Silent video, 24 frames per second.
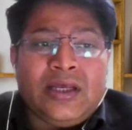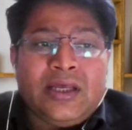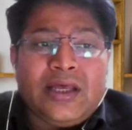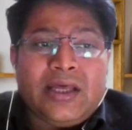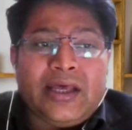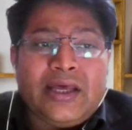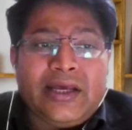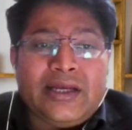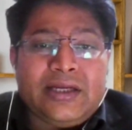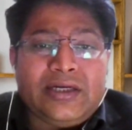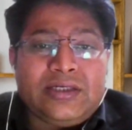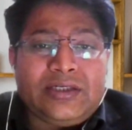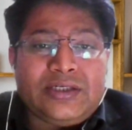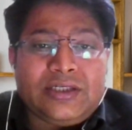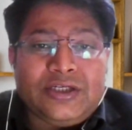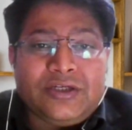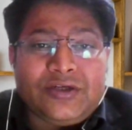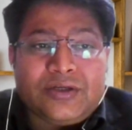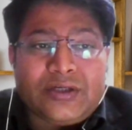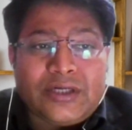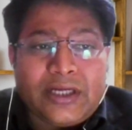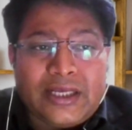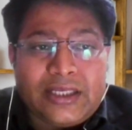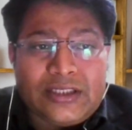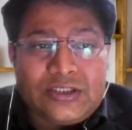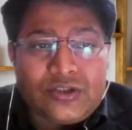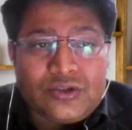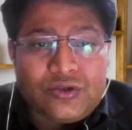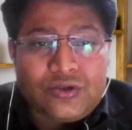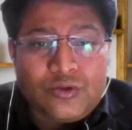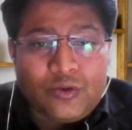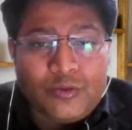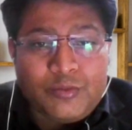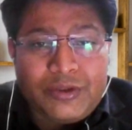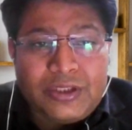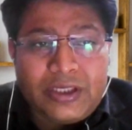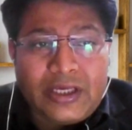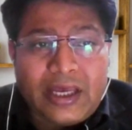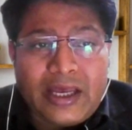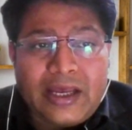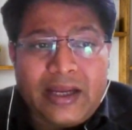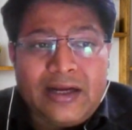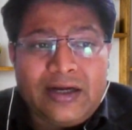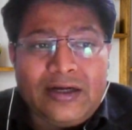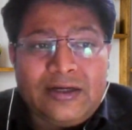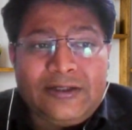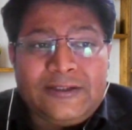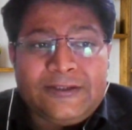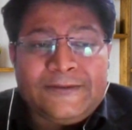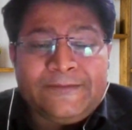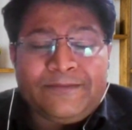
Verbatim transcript: and it has to be held